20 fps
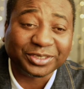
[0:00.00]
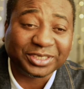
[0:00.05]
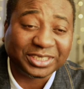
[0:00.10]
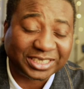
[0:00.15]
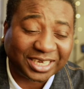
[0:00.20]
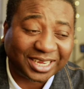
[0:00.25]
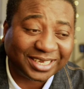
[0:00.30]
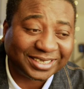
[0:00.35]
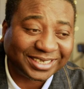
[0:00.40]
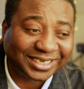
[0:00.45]

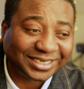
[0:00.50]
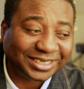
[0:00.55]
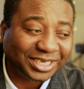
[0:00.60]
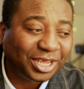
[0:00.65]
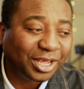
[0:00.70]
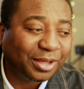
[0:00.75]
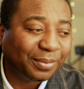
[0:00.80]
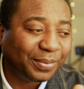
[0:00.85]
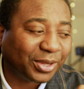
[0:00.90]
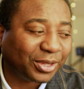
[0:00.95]
chargers,
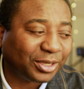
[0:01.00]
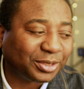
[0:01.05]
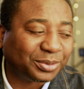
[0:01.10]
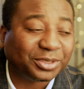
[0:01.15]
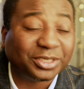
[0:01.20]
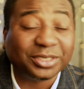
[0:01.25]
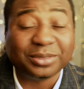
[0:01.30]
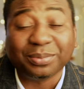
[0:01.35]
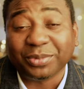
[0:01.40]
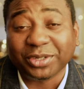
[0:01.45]

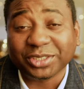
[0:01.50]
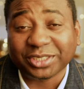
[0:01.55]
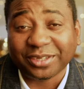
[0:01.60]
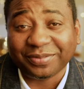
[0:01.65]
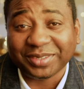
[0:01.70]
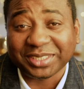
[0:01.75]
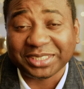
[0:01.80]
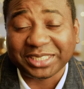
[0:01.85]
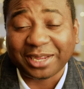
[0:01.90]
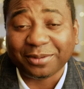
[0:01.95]
because most
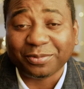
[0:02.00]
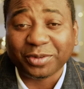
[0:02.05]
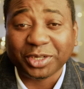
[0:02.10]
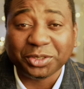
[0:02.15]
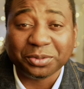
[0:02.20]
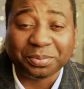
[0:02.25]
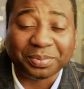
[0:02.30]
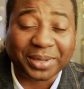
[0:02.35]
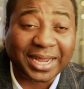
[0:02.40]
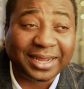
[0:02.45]
of the time
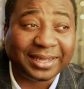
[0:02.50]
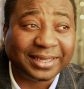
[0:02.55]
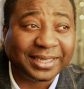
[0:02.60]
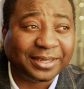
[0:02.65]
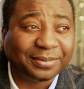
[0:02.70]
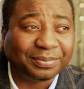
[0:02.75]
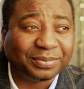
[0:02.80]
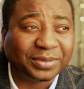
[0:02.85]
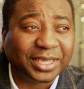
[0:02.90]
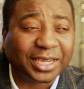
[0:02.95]
when you buy
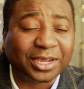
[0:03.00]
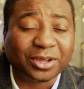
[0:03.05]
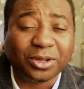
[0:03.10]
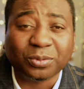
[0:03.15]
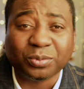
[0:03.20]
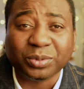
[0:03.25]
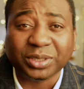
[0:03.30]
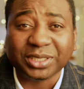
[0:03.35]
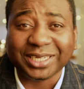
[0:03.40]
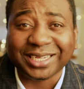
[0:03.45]
them, they
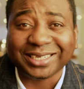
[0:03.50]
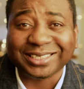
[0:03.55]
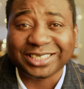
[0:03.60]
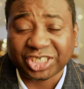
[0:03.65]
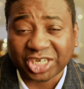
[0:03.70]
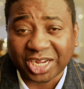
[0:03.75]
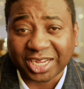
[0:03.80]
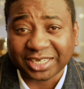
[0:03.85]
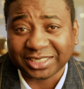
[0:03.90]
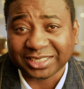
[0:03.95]
come with their
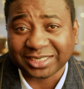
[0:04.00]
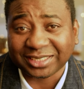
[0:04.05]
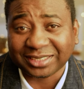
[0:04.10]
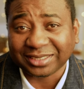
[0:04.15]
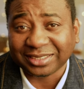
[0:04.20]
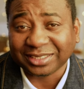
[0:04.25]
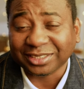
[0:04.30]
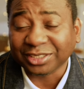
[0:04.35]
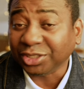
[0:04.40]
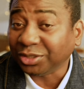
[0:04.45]
charger
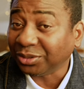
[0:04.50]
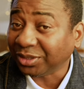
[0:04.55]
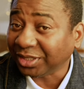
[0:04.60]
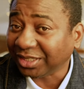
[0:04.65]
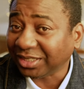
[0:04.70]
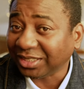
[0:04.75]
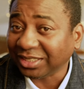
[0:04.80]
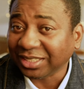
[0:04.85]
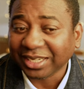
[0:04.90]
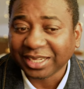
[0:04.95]

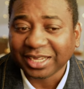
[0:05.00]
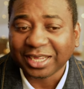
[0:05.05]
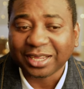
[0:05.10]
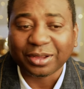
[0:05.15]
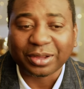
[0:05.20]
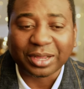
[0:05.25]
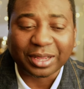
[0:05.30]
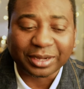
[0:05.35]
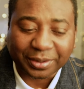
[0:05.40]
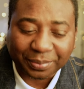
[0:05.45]
unit,
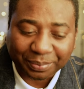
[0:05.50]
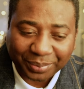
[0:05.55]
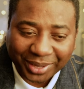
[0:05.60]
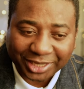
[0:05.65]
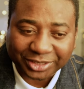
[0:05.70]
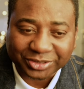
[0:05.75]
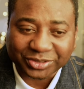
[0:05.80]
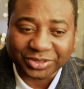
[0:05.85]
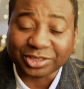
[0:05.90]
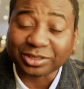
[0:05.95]
the
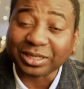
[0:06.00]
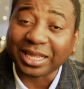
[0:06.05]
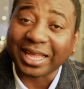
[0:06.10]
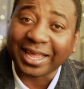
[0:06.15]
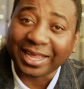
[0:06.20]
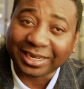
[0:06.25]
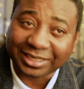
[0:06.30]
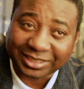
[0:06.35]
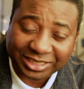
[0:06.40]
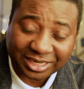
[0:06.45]
batteries
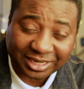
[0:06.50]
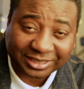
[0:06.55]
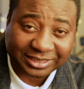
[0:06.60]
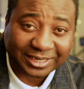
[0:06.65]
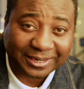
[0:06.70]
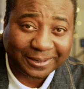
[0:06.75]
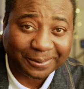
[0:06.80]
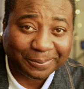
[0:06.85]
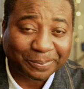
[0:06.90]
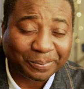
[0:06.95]
and
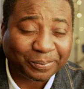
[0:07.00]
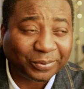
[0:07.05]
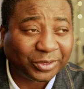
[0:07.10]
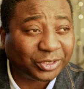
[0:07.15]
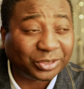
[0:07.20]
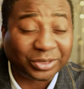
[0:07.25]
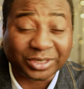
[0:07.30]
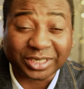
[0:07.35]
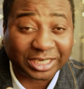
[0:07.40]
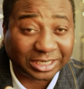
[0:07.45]
charger.
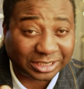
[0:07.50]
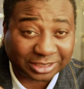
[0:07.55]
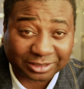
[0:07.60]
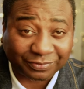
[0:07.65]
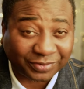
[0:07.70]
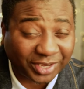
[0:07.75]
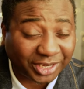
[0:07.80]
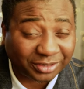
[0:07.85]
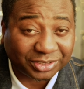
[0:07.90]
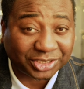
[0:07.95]
So it's
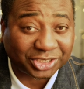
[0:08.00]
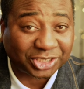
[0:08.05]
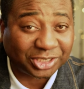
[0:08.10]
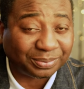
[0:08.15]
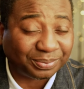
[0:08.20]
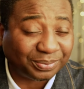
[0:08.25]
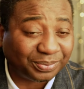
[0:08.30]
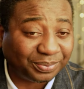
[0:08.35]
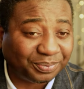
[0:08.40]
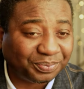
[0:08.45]
very
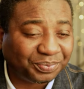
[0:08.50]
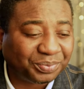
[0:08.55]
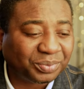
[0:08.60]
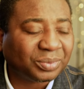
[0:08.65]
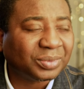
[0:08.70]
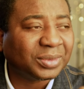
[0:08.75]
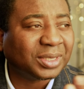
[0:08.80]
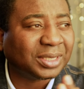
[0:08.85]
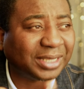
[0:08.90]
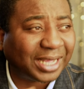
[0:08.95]
cheap.
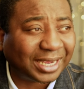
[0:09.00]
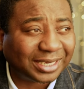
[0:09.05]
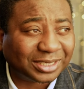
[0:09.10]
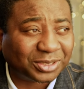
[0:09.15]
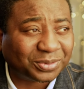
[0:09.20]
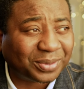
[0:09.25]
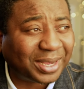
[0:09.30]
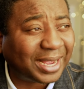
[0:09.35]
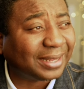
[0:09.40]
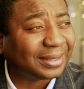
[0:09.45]
That
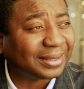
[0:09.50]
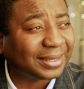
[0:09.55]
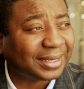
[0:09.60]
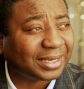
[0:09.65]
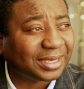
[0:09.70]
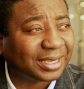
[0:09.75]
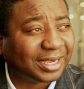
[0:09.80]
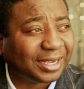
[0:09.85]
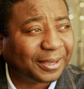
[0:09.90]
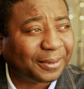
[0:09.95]
is why I
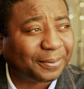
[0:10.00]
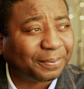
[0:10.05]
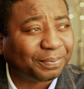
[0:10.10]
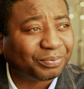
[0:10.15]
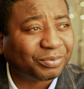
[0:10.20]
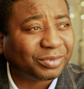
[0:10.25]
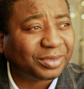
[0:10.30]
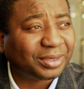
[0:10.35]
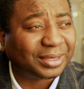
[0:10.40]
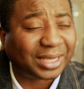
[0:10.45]
think
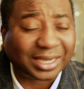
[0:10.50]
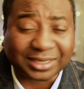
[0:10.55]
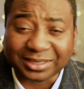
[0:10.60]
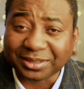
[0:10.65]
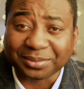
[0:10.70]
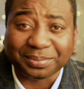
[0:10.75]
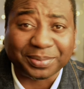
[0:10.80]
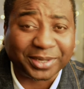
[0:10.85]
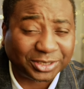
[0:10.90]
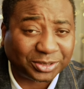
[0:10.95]
that's
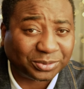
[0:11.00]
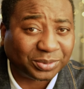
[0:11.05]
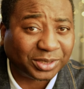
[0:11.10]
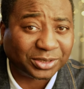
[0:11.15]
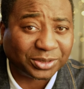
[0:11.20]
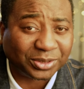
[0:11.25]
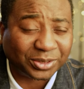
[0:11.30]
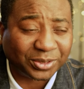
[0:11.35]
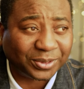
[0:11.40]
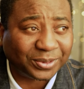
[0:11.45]
the best way
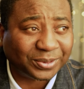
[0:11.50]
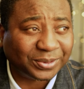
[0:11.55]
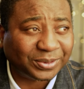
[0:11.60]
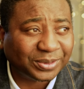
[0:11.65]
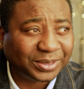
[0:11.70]
to go.